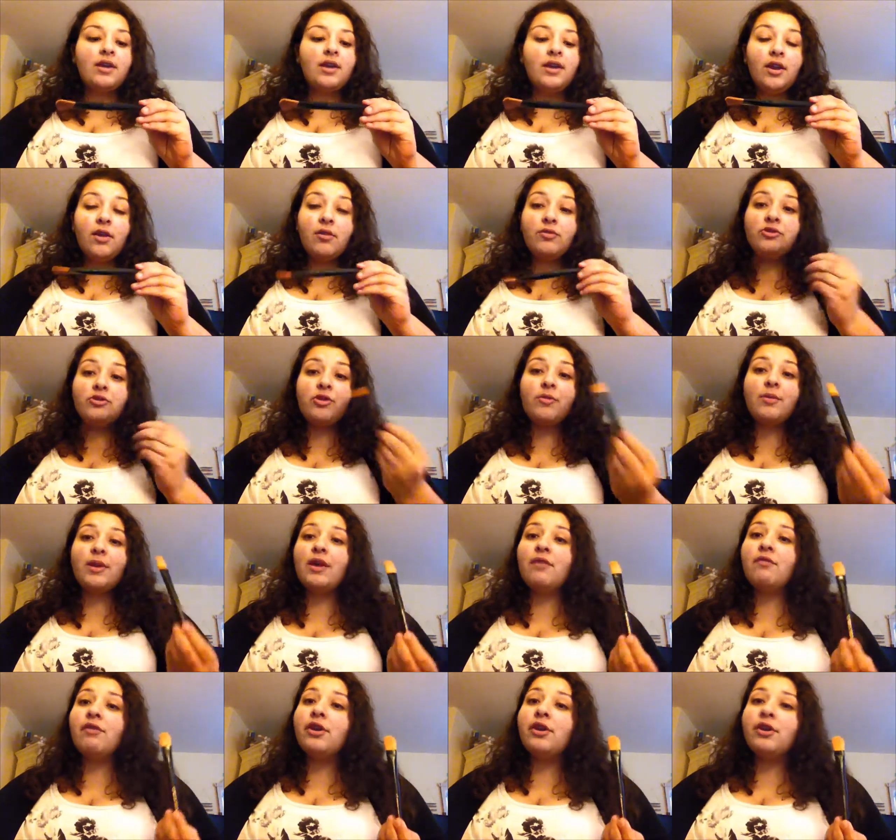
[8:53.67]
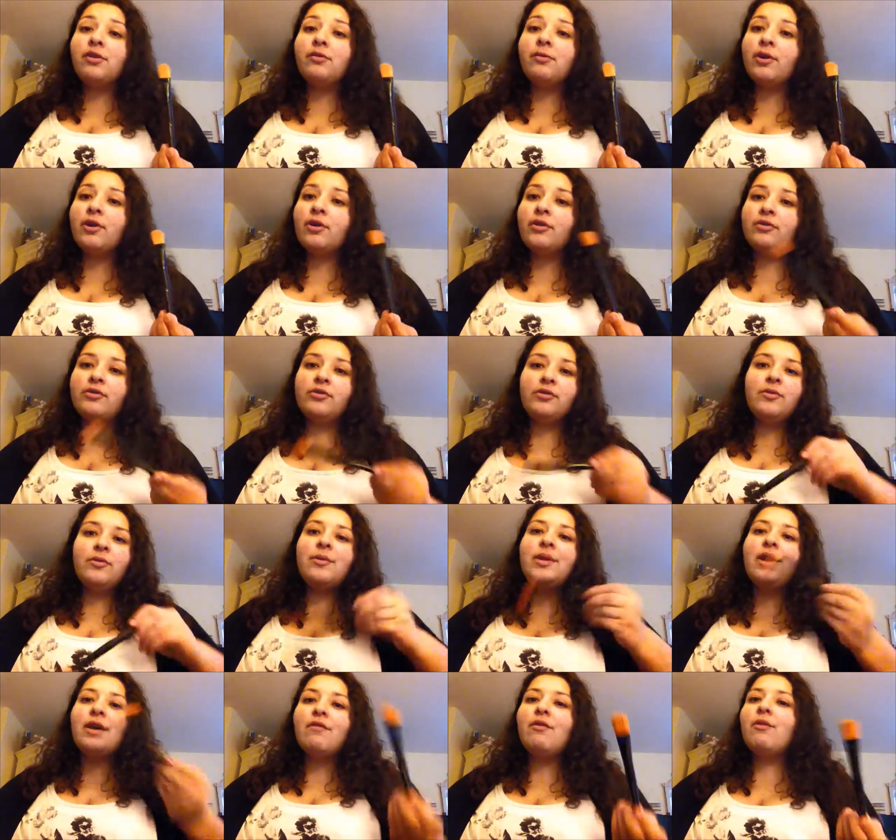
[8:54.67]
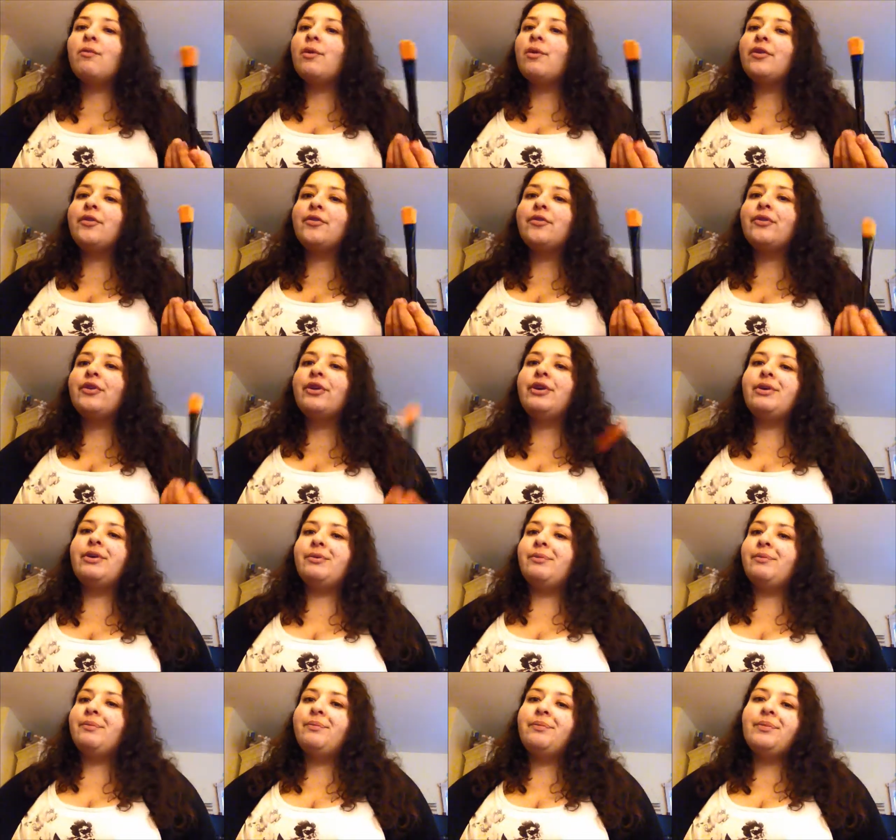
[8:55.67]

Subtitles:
you know, do whatever works for you.